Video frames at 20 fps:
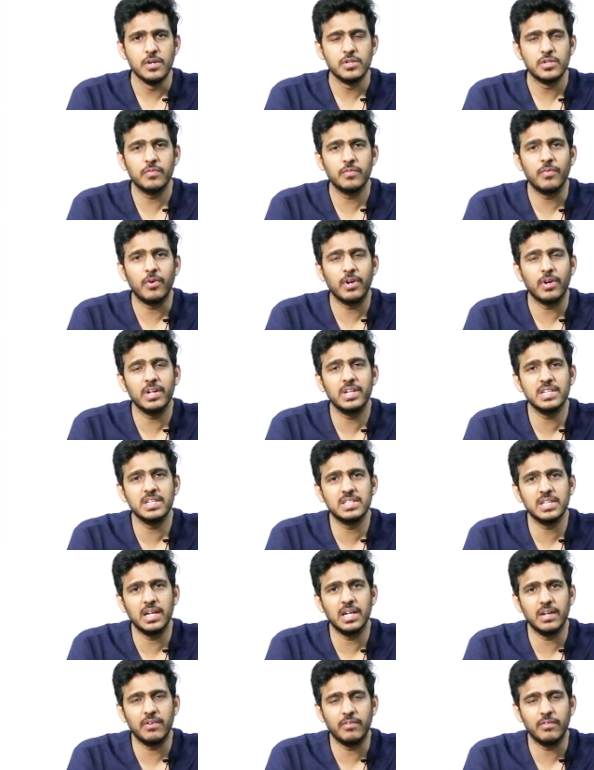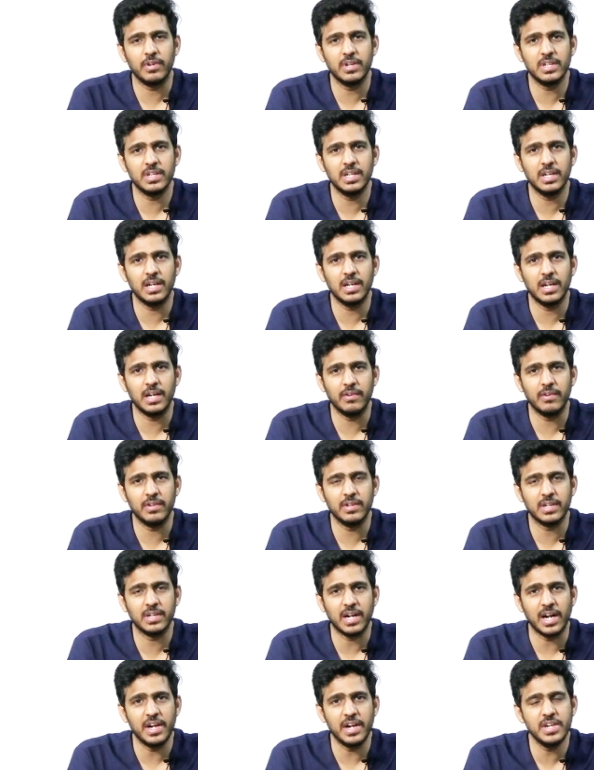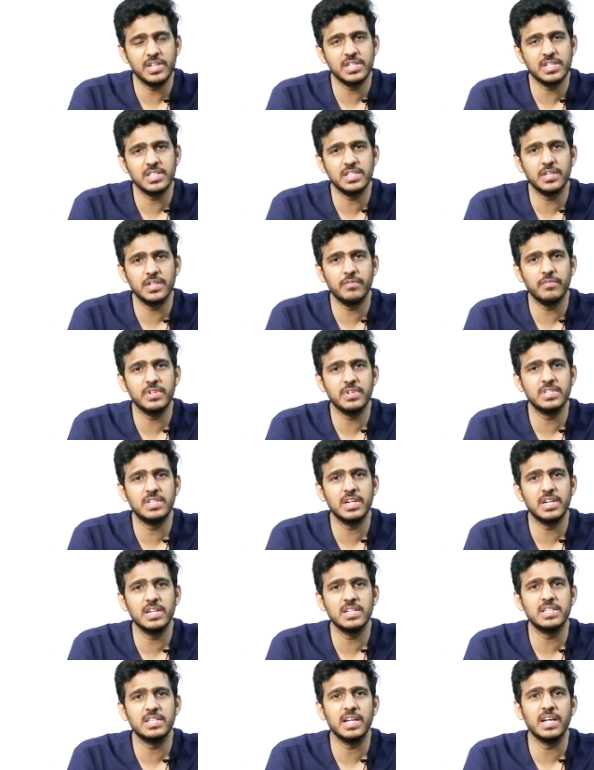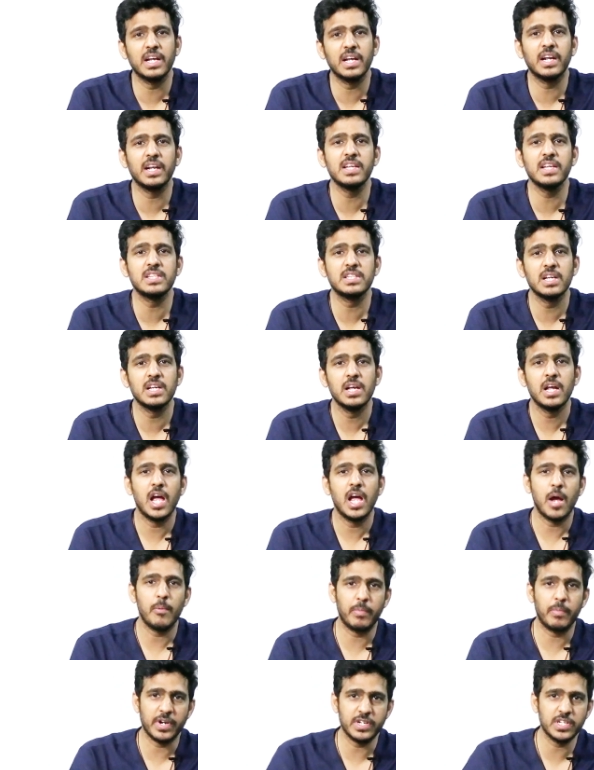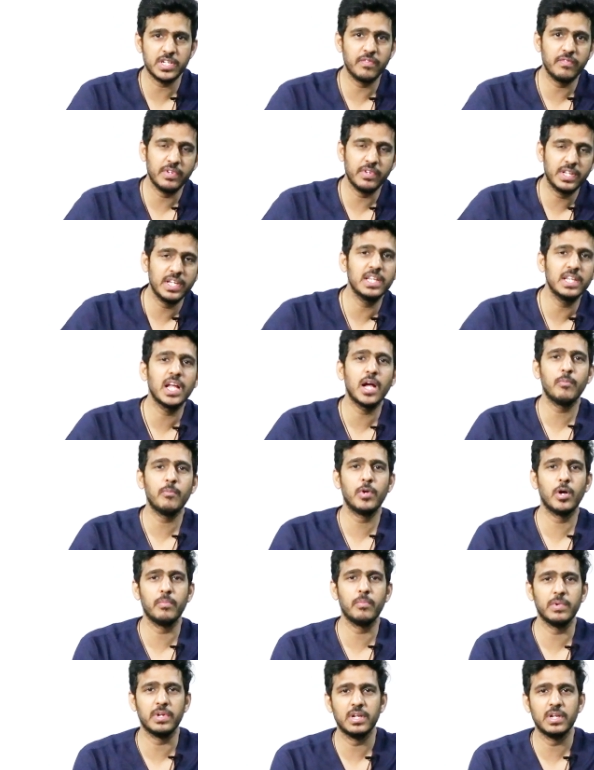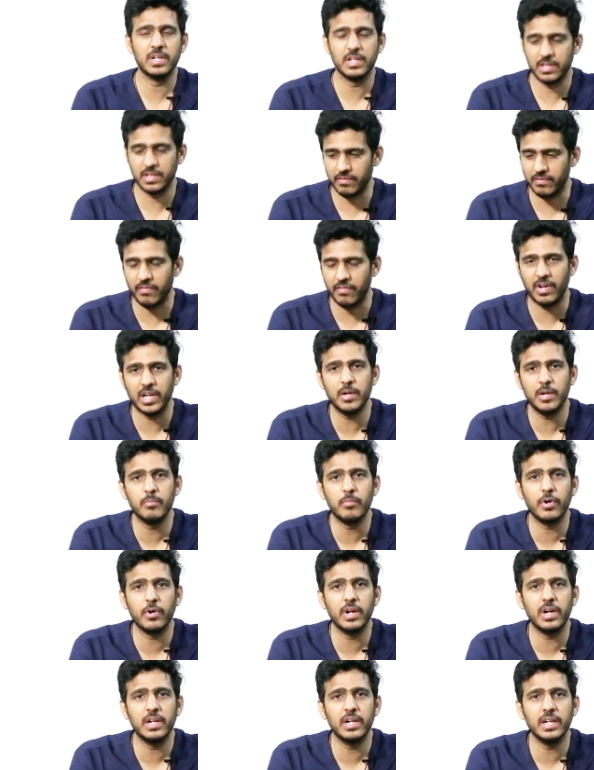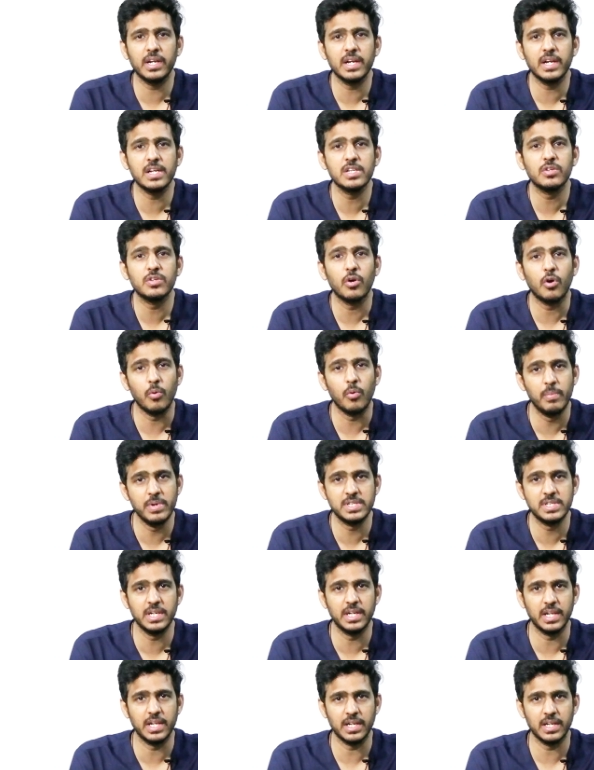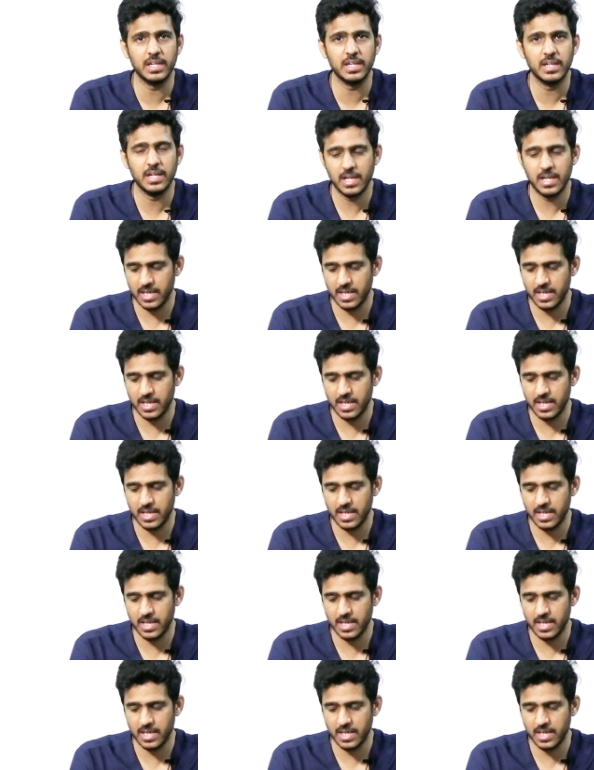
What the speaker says: So what are the conditions in which there is increased pressure within the abdomen? One important thing is obesity.